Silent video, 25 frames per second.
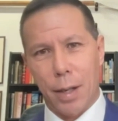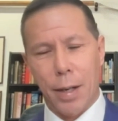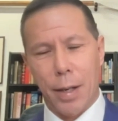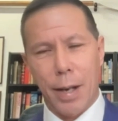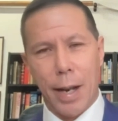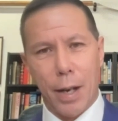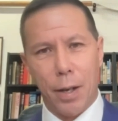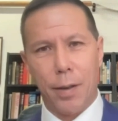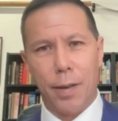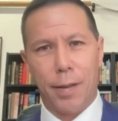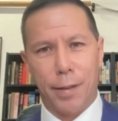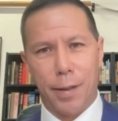
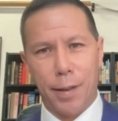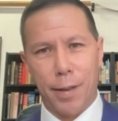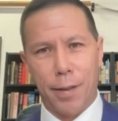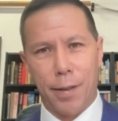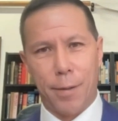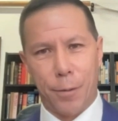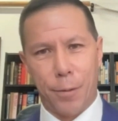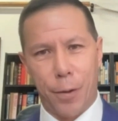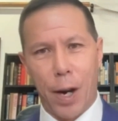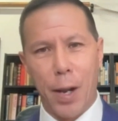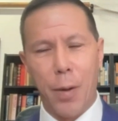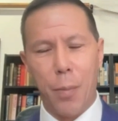
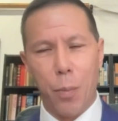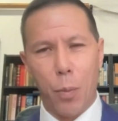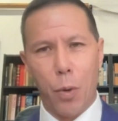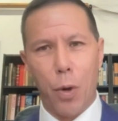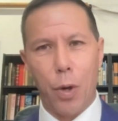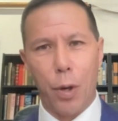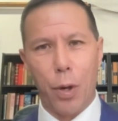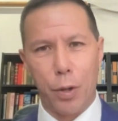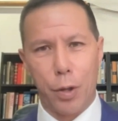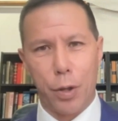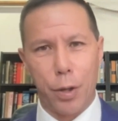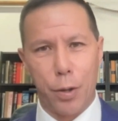analysis
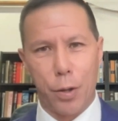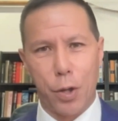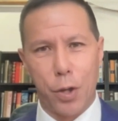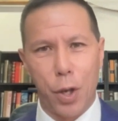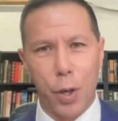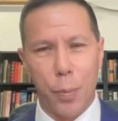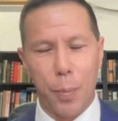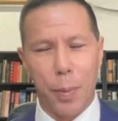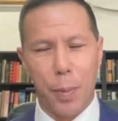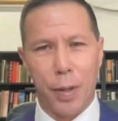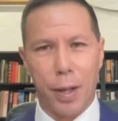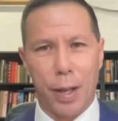framework to
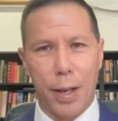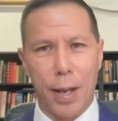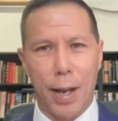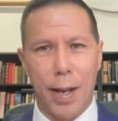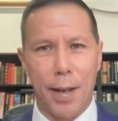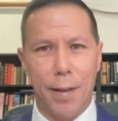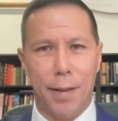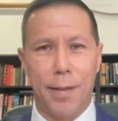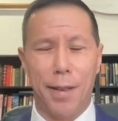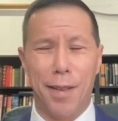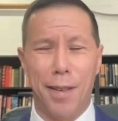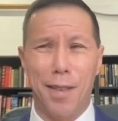determine the
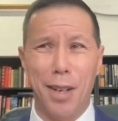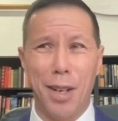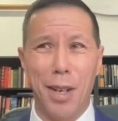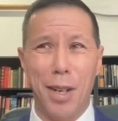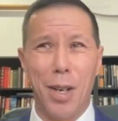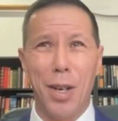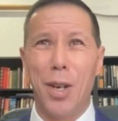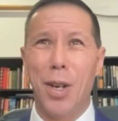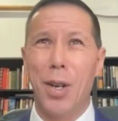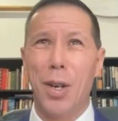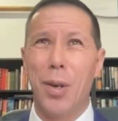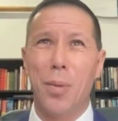cases.
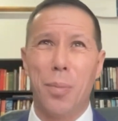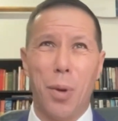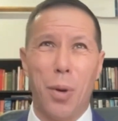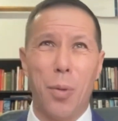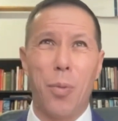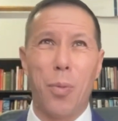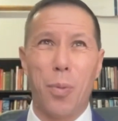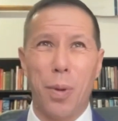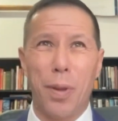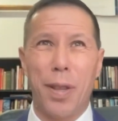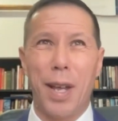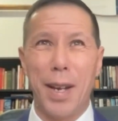
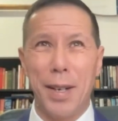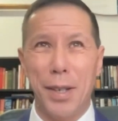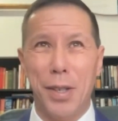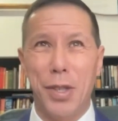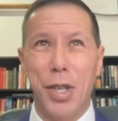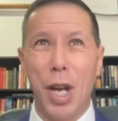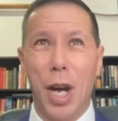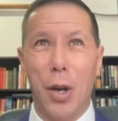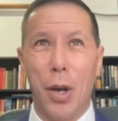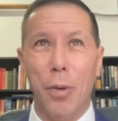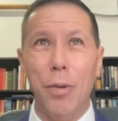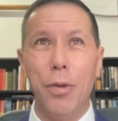Well, they
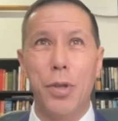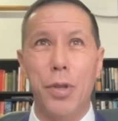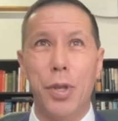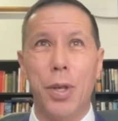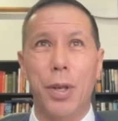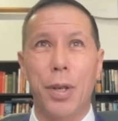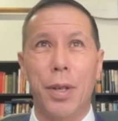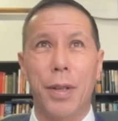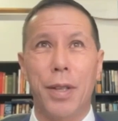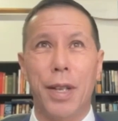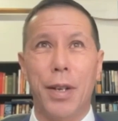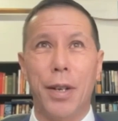
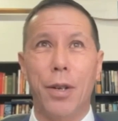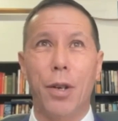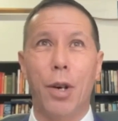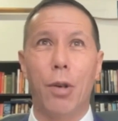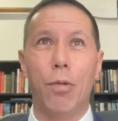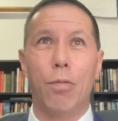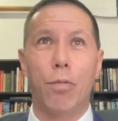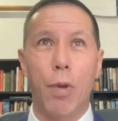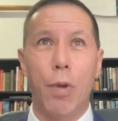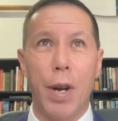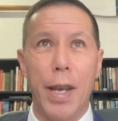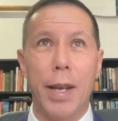don't. They're
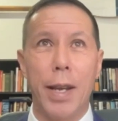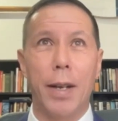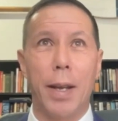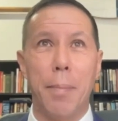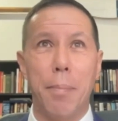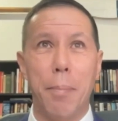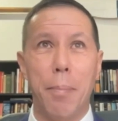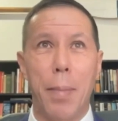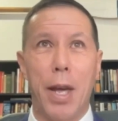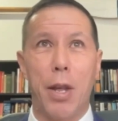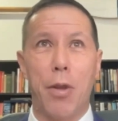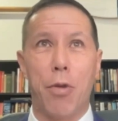not
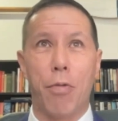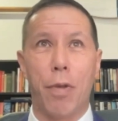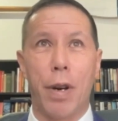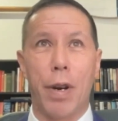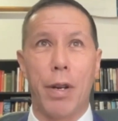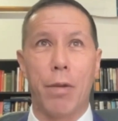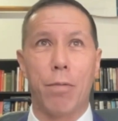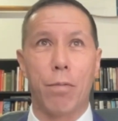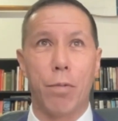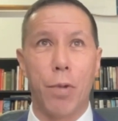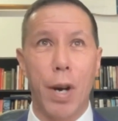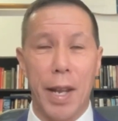really
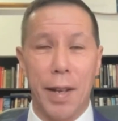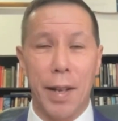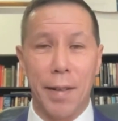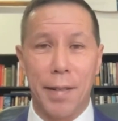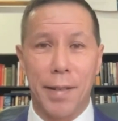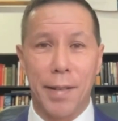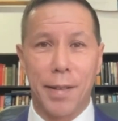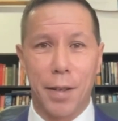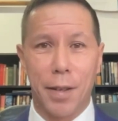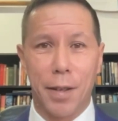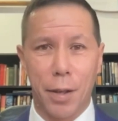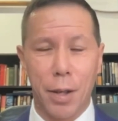measuring
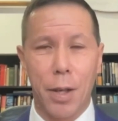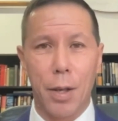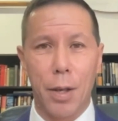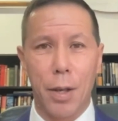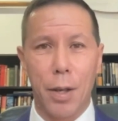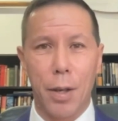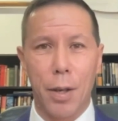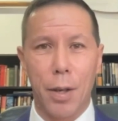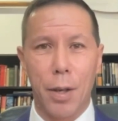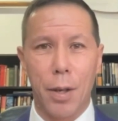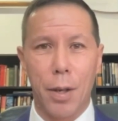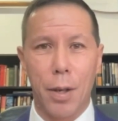risk.
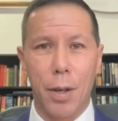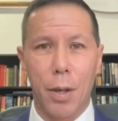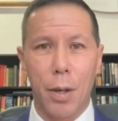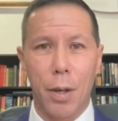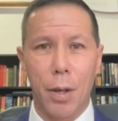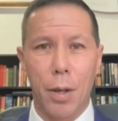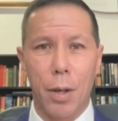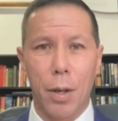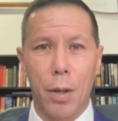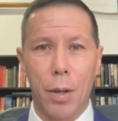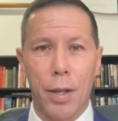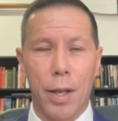
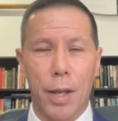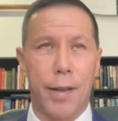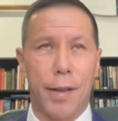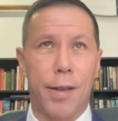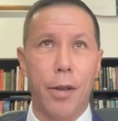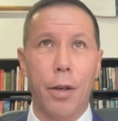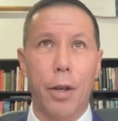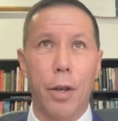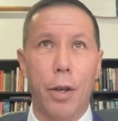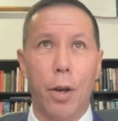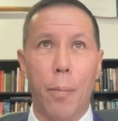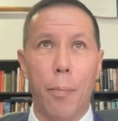They're
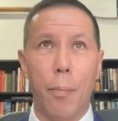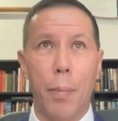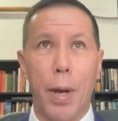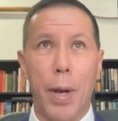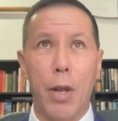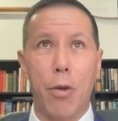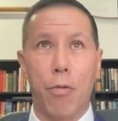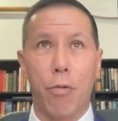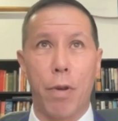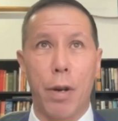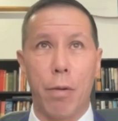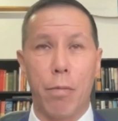certainly not
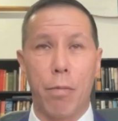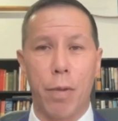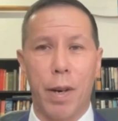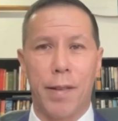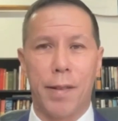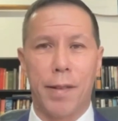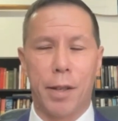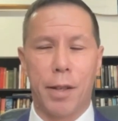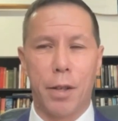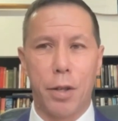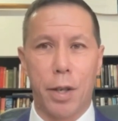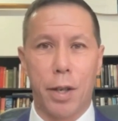measuring
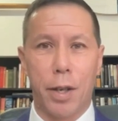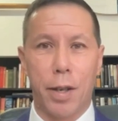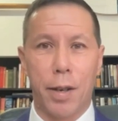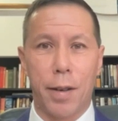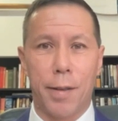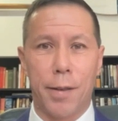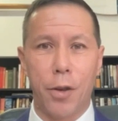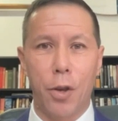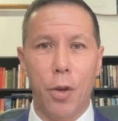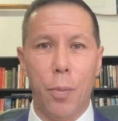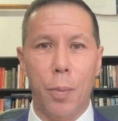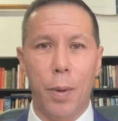risk to
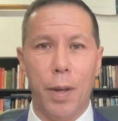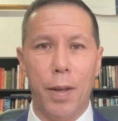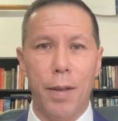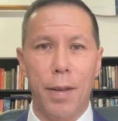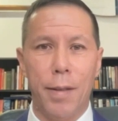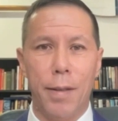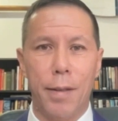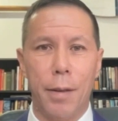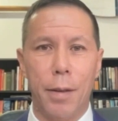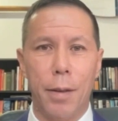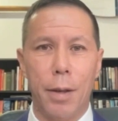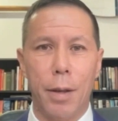
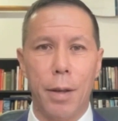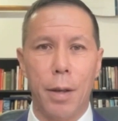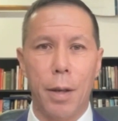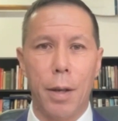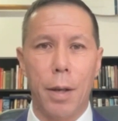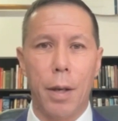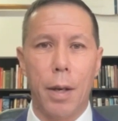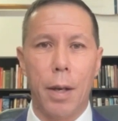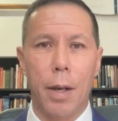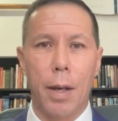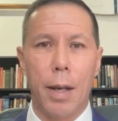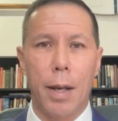consumers.
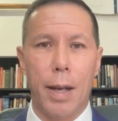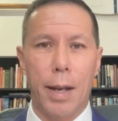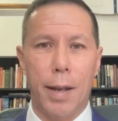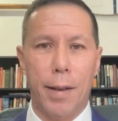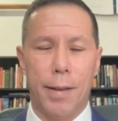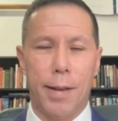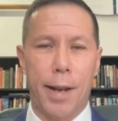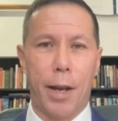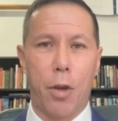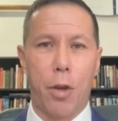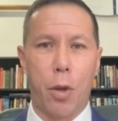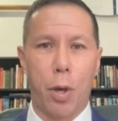
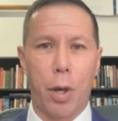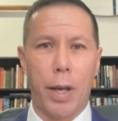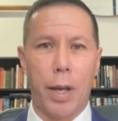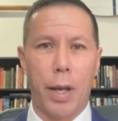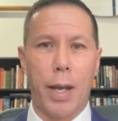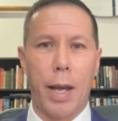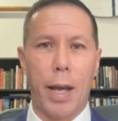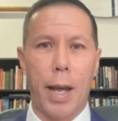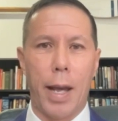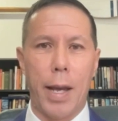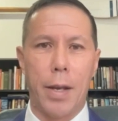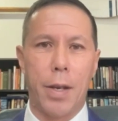It's
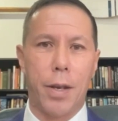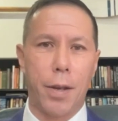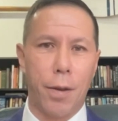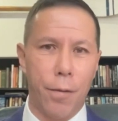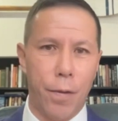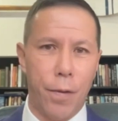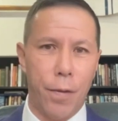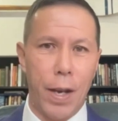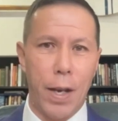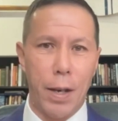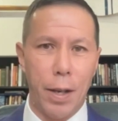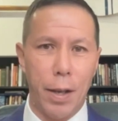actually a
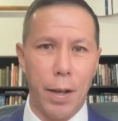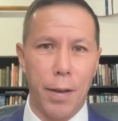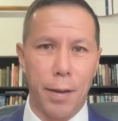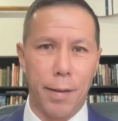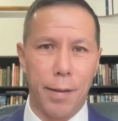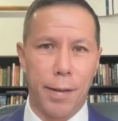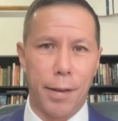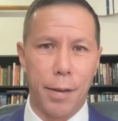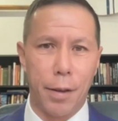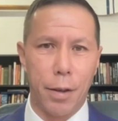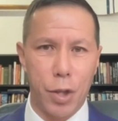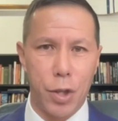
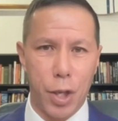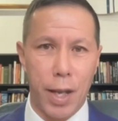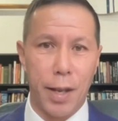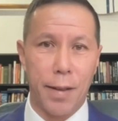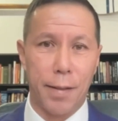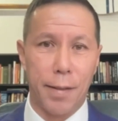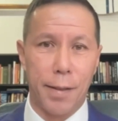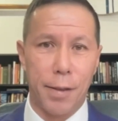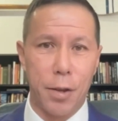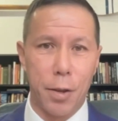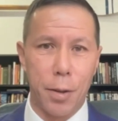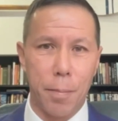convenience
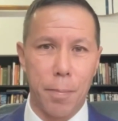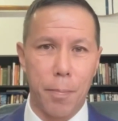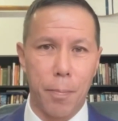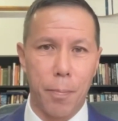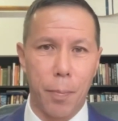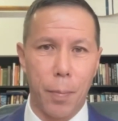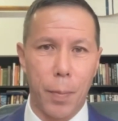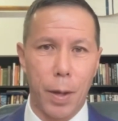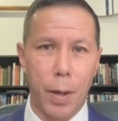test.